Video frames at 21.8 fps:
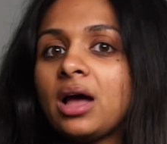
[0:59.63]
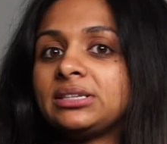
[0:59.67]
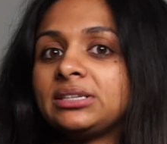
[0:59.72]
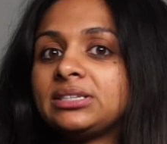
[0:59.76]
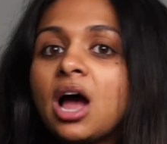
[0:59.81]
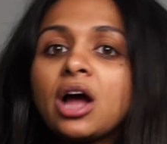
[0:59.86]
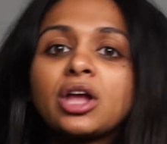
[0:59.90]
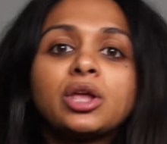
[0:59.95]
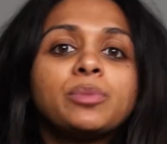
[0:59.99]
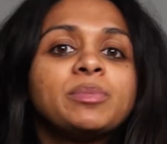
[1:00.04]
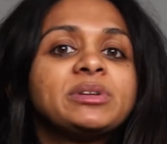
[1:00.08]

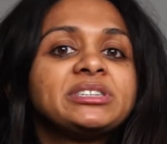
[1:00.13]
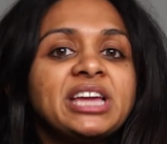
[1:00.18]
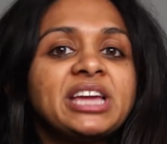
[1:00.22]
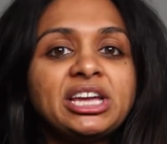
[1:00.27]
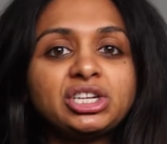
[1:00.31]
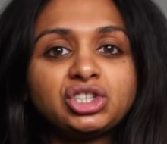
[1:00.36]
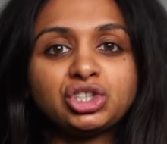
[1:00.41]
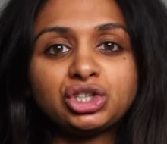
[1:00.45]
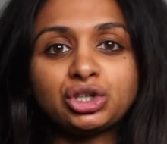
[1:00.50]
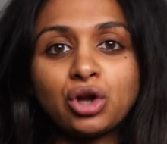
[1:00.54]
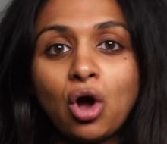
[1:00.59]

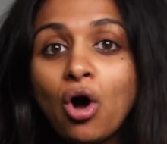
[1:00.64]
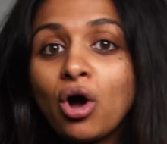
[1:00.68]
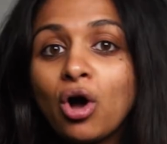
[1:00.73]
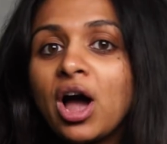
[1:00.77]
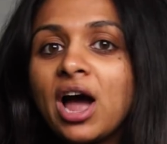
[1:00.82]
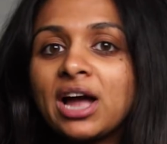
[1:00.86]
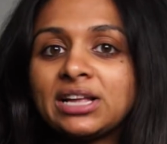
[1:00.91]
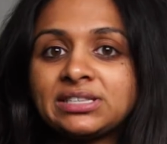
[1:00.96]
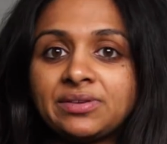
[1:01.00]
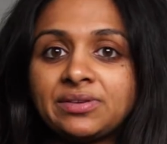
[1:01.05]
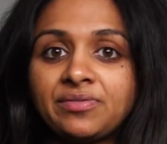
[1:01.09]
documentation, all
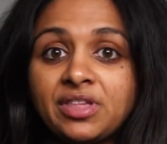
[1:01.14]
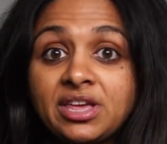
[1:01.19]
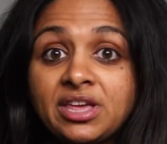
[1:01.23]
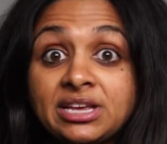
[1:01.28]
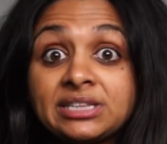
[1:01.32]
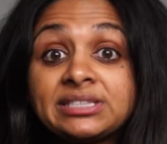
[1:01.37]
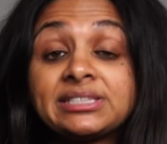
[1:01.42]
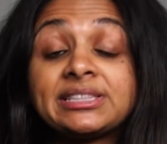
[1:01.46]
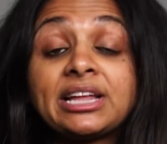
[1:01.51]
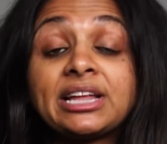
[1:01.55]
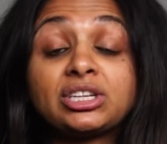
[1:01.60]
kinds of
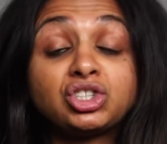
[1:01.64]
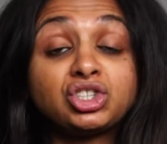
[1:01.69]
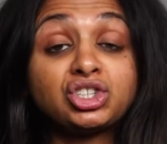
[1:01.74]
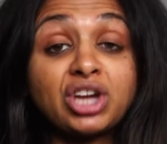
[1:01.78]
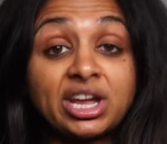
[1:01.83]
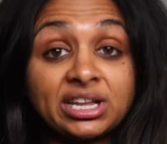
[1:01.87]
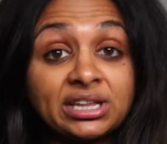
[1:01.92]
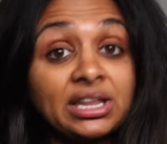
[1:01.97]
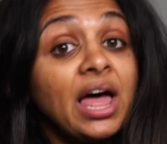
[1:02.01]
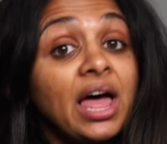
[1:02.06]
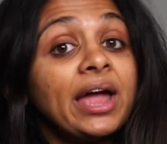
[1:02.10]
things that
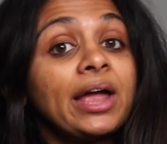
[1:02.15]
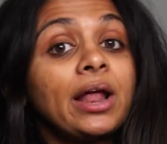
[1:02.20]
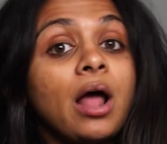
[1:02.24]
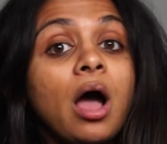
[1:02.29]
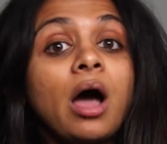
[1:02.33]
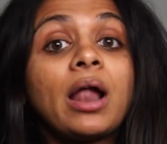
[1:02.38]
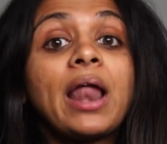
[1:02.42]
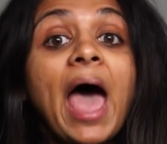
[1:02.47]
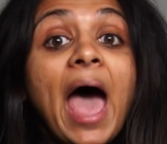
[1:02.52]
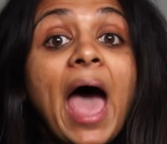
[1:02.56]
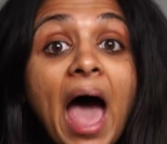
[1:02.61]
shed light
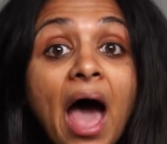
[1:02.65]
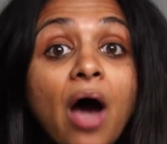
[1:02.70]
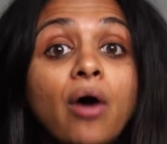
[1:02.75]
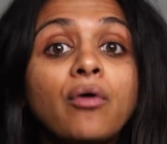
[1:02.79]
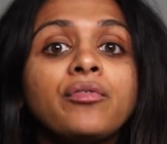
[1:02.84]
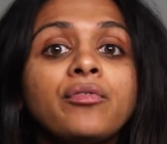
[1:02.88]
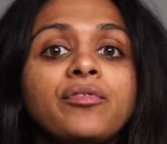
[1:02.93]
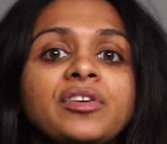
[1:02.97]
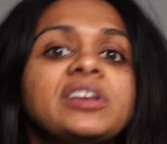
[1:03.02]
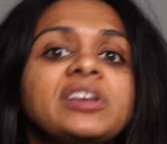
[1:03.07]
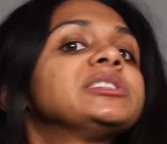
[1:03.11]
on how
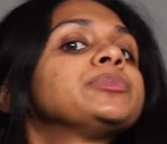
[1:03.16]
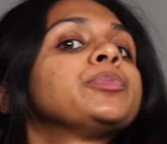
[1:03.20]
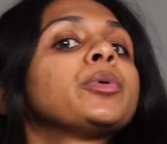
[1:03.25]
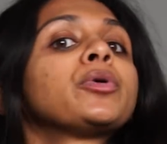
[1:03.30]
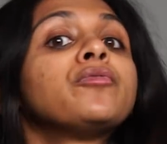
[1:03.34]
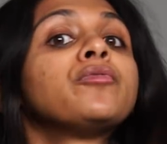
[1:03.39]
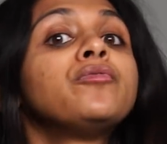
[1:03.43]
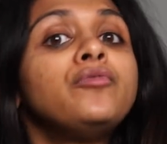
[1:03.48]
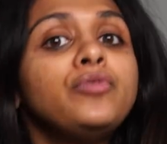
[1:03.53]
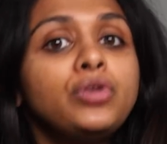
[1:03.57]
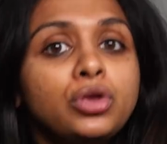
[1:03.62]
Facebook
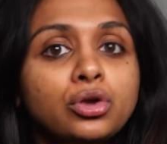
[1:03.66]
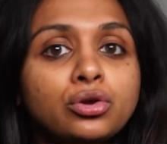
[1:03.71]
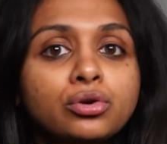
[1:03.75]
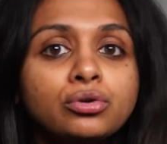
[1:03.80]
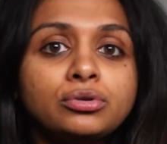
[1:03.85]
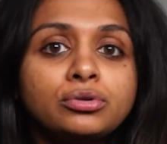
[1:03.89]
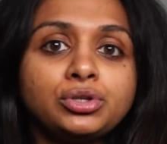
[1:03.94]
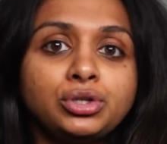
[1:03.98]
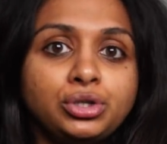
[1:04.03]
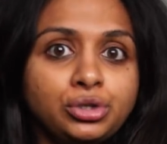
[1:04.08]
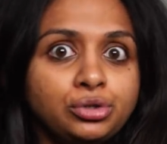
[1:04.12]

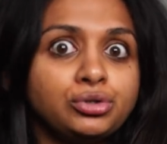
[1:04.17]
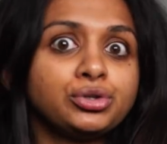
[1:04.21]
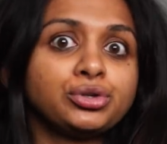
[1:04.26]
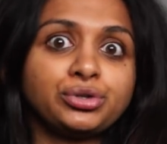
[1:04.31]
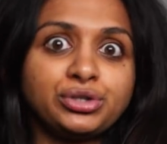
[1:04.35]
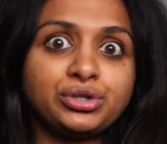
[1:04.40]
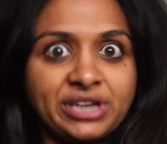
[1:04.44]
views user